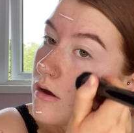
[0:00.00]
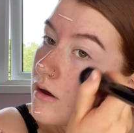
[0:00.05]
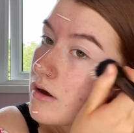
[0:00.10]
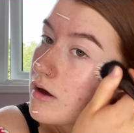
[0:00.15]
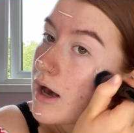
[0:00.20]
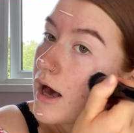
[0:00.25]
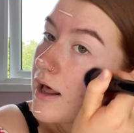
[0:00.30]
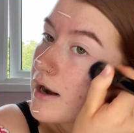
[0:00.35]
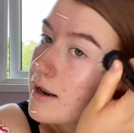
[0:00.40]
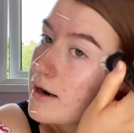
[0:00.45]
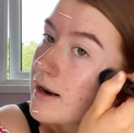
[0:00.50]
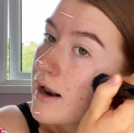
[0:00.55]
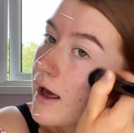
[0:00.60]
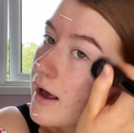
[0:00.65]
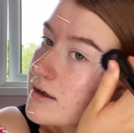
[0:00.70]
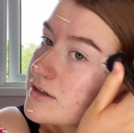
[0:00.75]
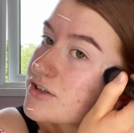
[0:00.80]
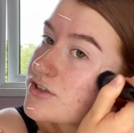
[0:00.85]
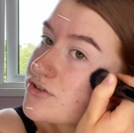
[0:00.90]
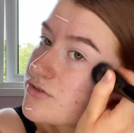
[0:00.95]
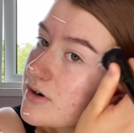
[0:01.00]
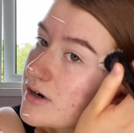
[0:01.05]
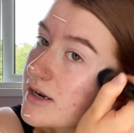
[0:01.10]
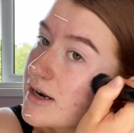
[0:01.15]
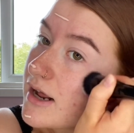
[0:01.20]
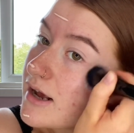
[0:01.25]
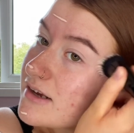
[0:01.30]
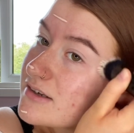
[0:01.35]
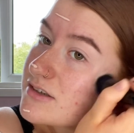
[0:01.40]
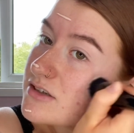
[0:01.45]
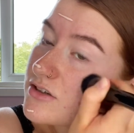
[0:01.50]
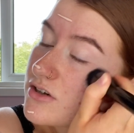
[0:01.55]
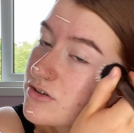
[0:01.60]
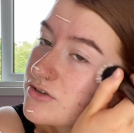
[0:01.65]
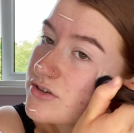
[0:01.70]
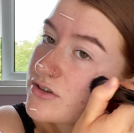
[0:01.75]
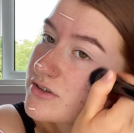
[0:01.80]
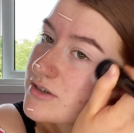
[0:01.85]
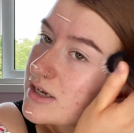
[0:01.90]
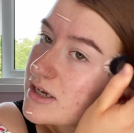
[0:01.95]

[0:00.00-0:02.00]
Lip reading: and it lasts really nice. It doesn't